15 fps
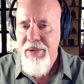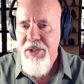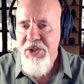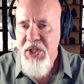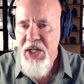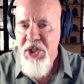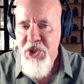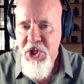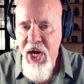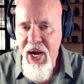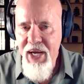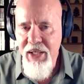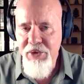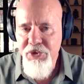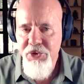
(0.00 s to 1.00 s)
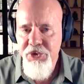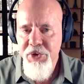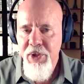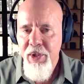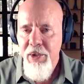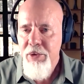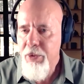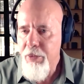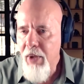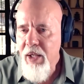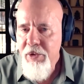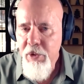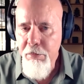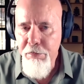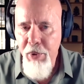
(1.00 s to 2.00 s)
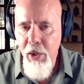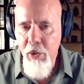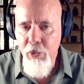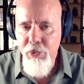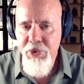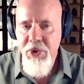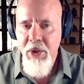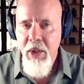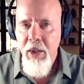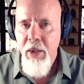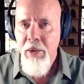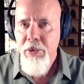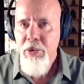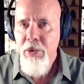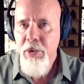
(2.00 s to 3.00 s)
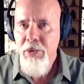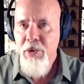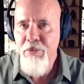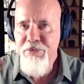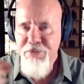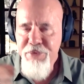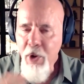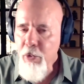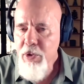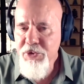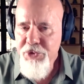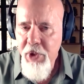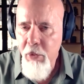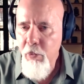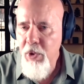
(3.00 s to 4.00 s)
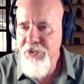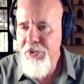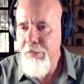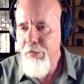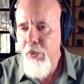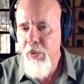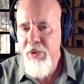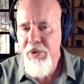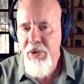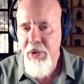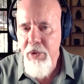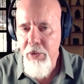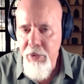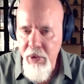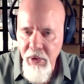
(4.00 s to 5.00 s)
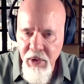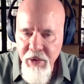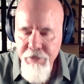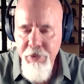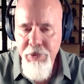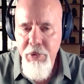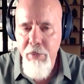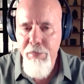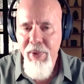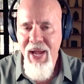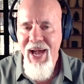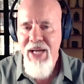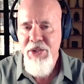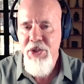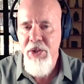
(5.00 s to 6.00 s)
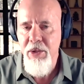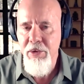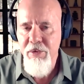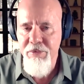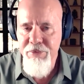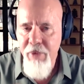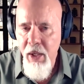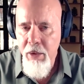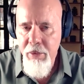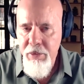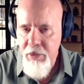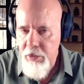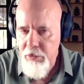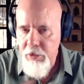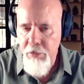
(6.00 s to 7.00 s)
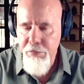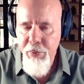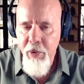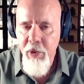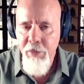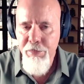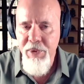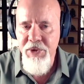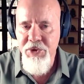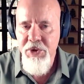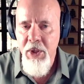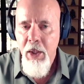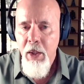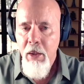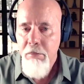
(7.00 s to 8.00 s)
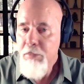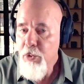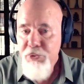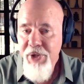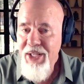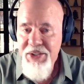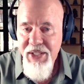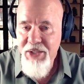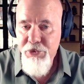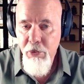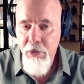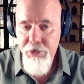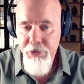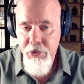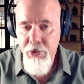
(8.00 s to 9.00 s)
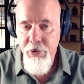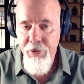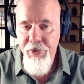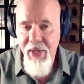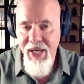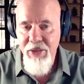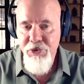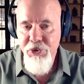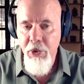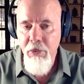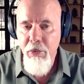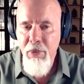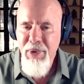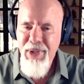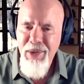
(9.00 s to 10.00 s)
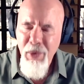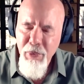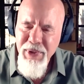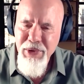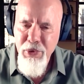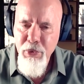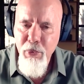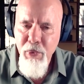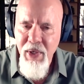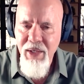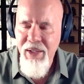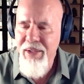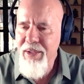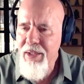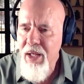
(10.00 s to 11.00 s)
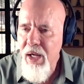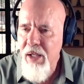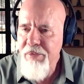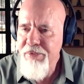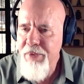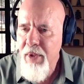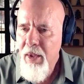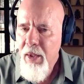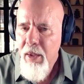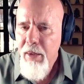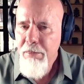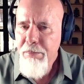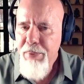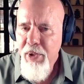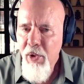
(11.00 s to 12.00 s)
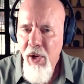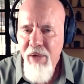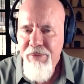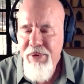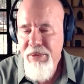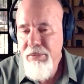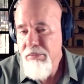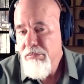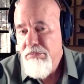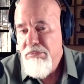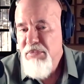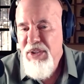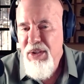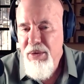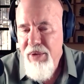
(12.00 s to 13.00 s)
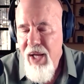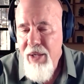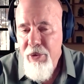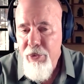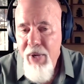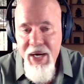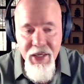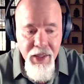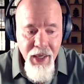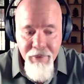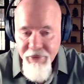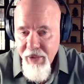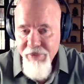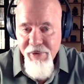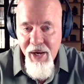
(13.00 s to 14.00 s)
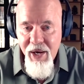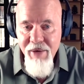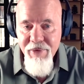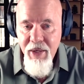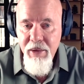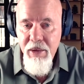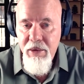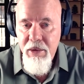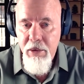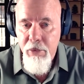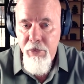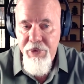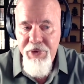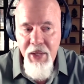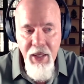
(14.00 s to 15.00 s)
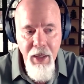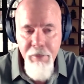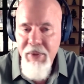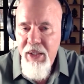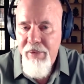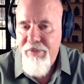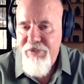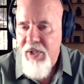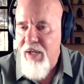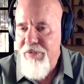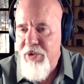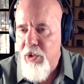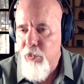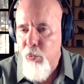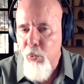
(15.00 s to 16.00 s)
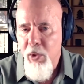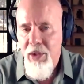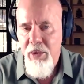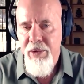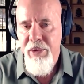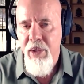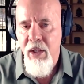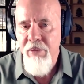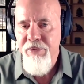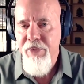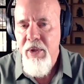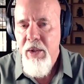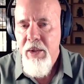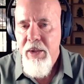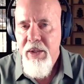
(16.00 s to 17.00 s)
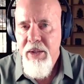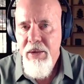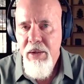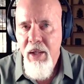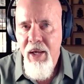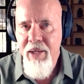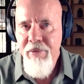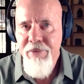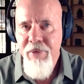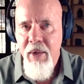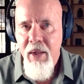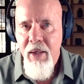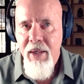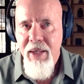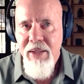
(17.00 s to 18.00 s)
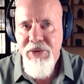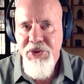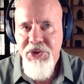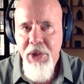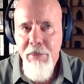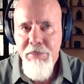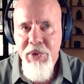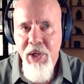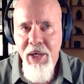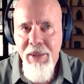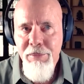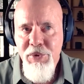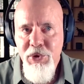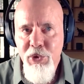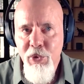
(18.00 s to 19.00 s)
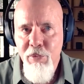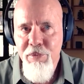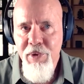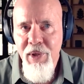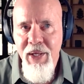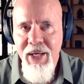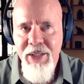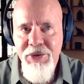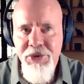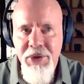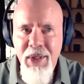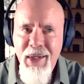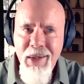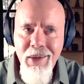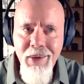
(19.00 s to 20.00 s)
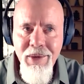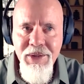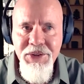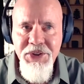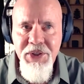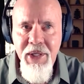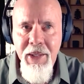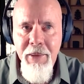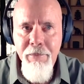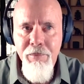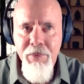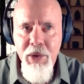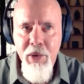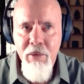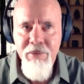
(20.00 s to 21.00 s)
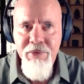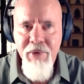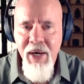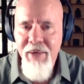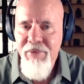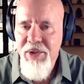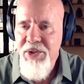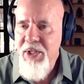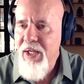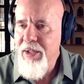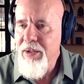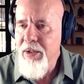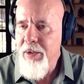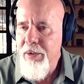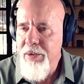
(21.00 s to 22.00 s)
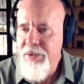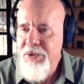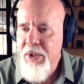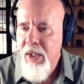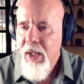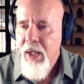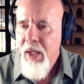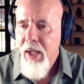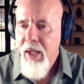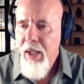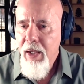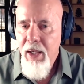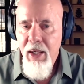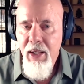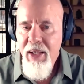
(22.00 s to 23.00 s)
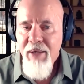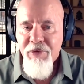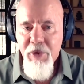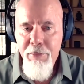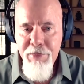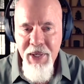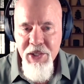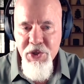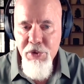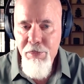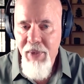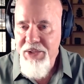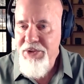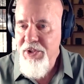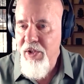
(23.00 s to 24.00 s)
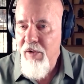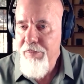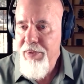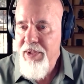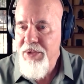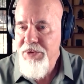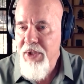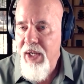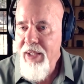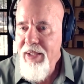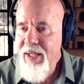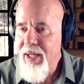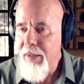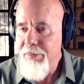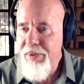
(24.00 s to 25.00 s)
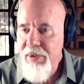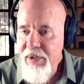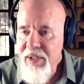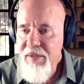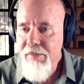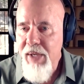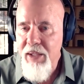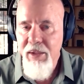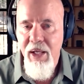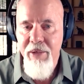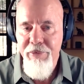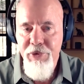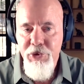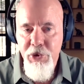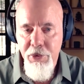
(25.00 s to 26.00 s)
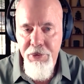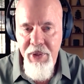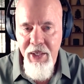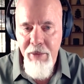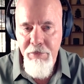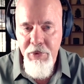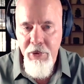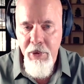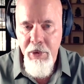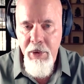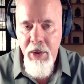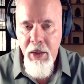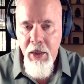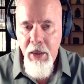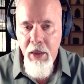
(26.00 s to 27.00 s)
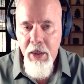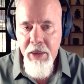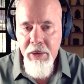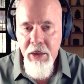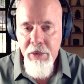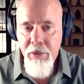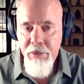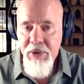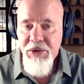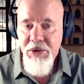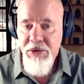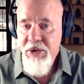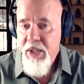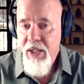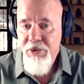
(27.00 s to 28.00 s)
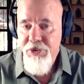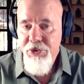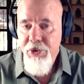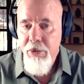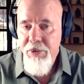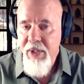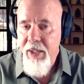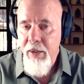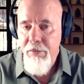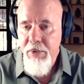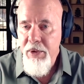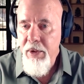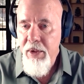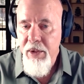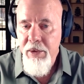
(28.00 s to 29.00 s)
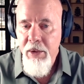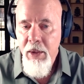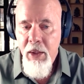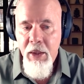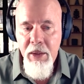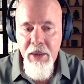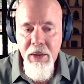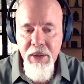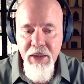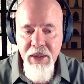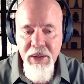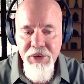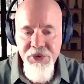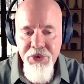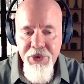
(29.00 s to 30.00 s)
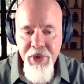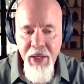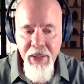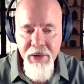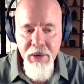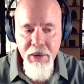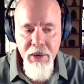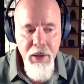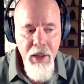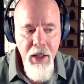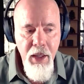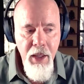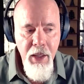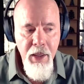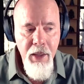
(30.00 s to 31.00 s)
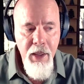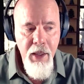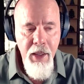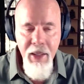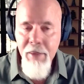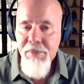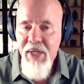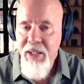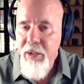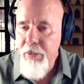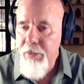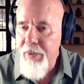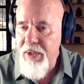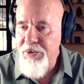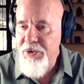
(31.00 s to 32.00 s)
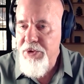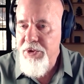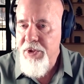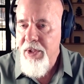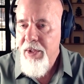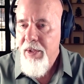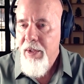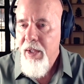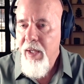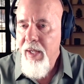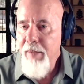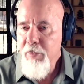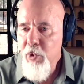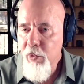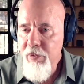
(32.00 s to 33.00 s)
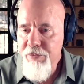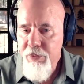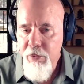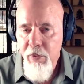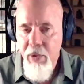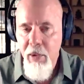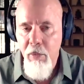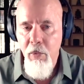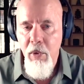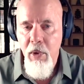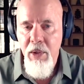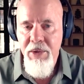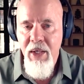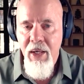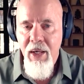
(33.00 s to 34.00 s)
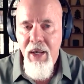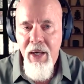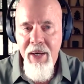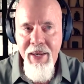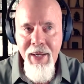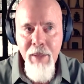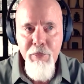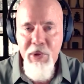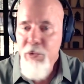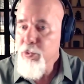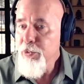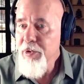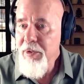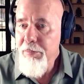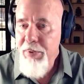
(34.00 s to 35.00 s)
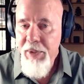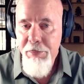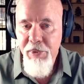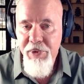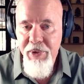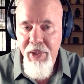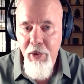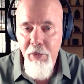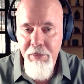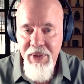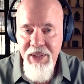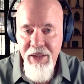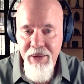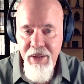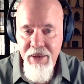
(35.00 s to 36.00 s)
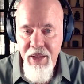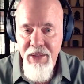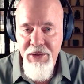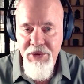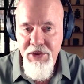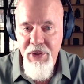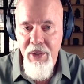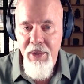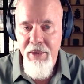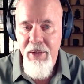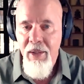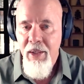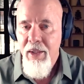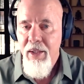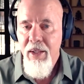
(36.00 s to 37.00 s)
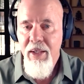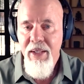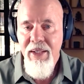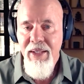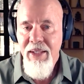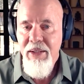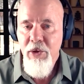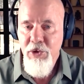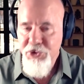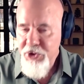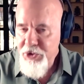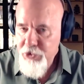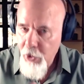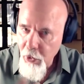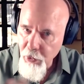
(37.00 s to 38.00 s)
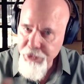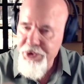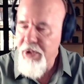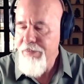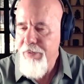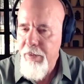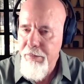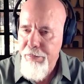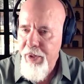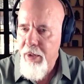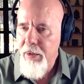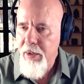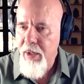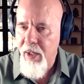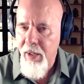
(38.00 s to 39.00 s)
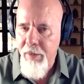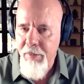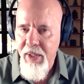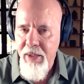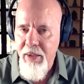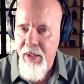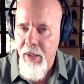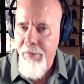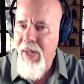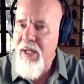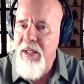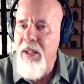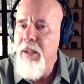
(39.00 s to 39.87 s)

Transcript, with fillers: to take a chance, to rock the boat, to to focus on what's important to you, to live with your passion, to follow you know, your purpose. Most nice guys won't do that. So you know we do well enough, but often you know not great. And I've I've, I've had to deal with that. I mean I've, I've done well enough in life, and sometimes you know over the last well, let's say you know five to ten years, I have to pinch myself because I can't believe my life is so damn good. And and the reason it's gotten so damn good is, is that I I am taking risks. I am going for what I want. I am recruiting people to help me get the things done. And, and you know, it's, it's, a whole different paradigm. And, and I'm not